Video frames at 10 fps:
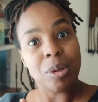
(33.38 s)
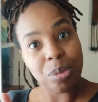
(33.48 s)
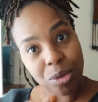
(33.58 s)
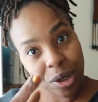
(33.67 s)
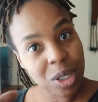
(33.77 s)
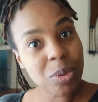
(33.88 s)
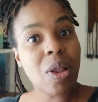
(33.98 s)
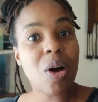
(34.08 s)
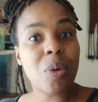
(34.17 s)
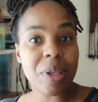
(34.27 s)
bring you
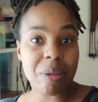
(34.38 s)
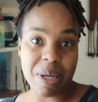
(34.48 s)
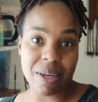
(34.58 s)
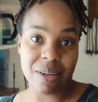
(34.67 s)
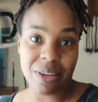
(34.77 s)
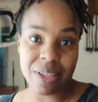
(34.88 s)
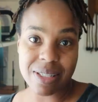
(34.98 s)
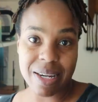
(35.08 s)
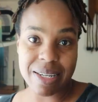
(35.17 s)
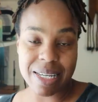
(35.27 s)
along with me on
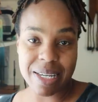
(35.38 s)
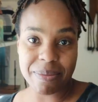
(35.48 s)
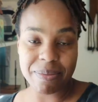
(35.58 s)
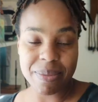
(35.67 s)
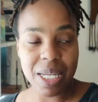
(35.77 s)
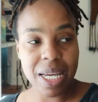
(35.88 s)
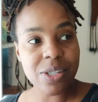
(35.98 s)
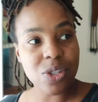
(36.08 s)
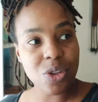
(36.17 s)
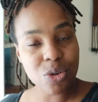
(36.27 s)
this idea. Today
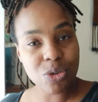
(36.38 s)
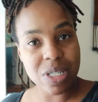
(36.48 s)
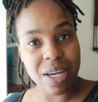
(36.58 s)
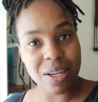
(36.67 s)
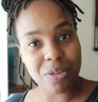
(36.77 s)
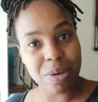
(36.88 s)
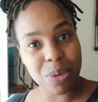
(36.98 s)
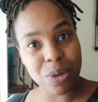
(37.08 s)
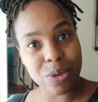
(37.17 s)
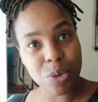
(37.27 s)
is Thursday,
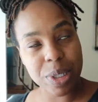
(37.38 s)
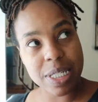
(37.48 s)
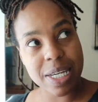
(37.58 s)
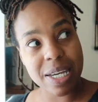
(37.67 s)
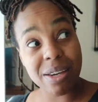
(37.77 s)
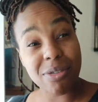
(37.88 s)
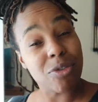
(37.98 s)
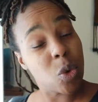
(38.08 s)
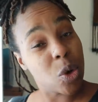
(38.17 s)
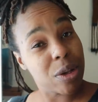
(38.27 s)
November
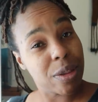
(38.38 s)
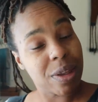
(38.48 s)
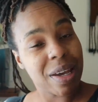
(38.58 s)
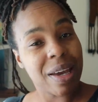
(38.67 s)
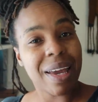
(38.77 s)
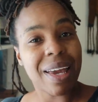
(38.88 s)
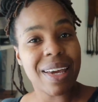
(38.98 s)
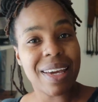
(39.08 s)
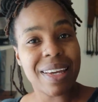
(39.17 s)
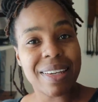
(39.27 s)
24th,
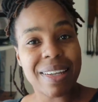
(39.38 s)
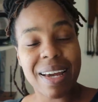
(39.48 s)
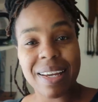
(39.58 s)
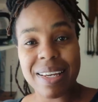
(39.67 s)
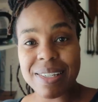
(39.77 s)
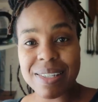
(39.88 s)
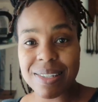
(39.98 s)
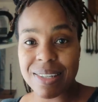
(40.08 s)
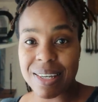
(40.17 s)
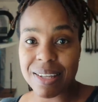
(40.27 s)
and that
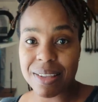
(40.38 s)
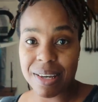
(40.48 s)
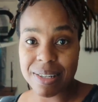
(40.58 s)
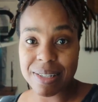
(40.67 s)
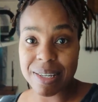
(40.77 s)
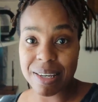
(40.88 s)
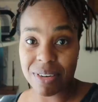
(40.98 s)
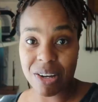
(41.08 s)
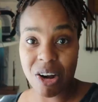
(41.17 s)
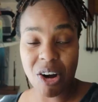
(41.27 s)
is the
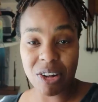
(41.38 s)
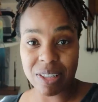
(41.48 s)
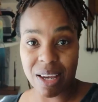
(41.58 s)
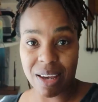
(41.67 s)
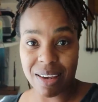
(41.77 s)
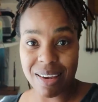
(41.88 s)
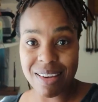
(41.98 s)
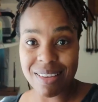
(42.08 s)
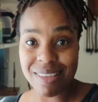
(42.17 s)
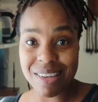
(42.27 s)
Thanksgiving holiday
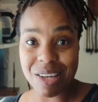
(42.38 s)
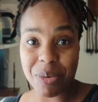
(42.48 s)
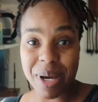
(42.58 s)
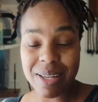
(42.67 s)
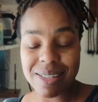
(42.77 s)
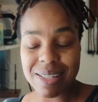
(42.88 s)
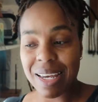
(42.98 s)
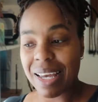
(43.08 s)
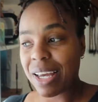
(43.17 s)
in the US.